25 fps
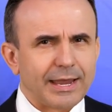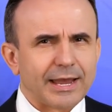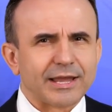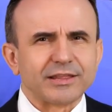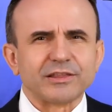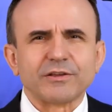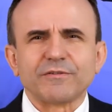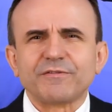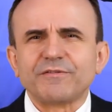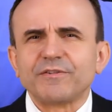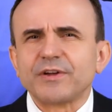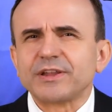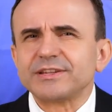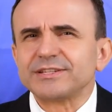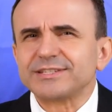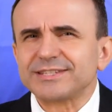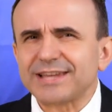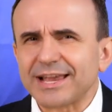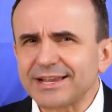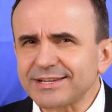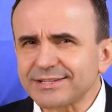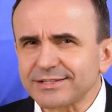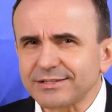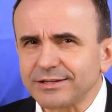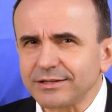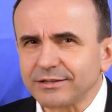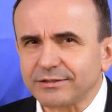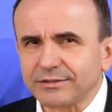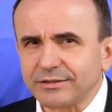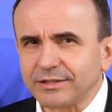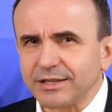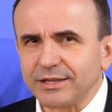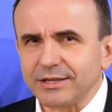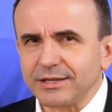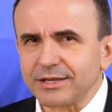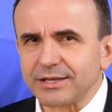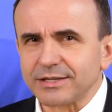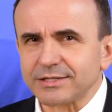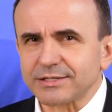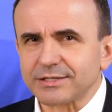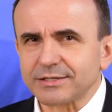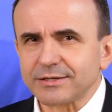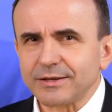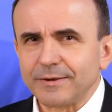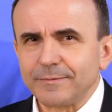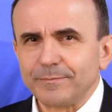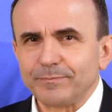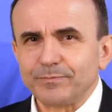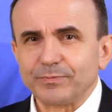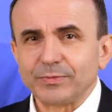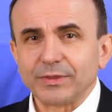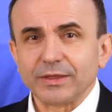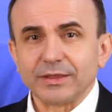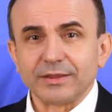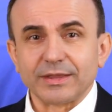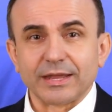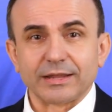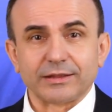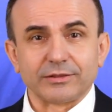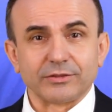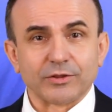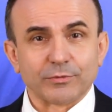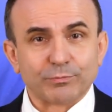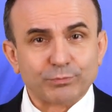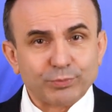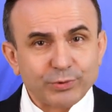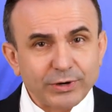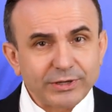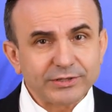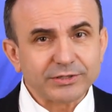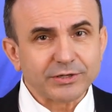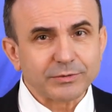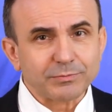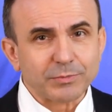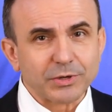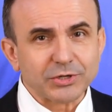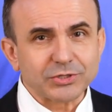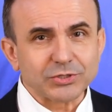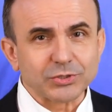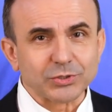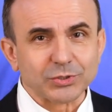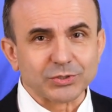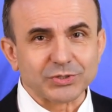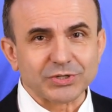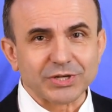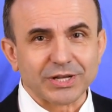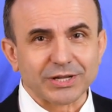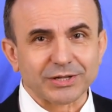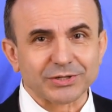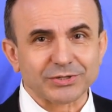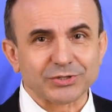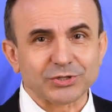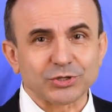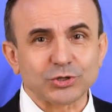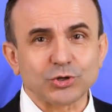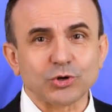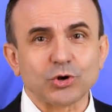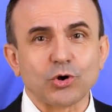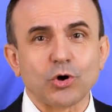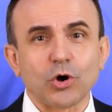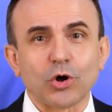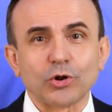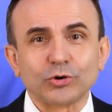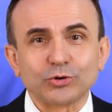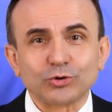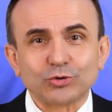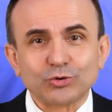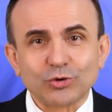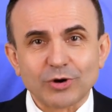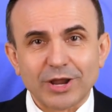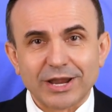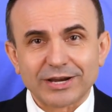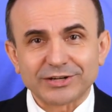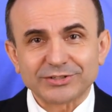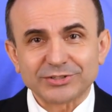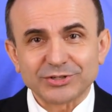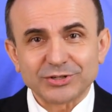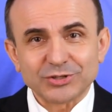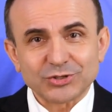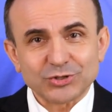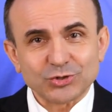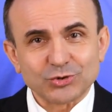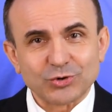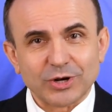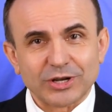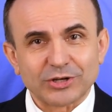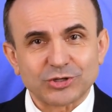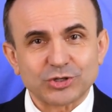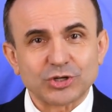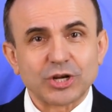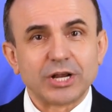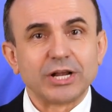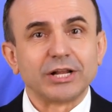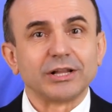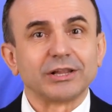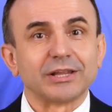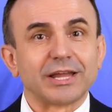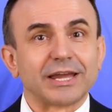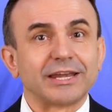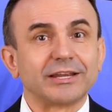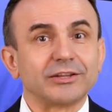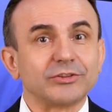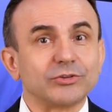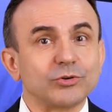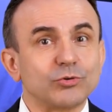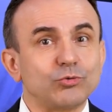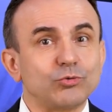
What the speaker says: And the fantastic thing is that the printed muscle cells contract and stretch like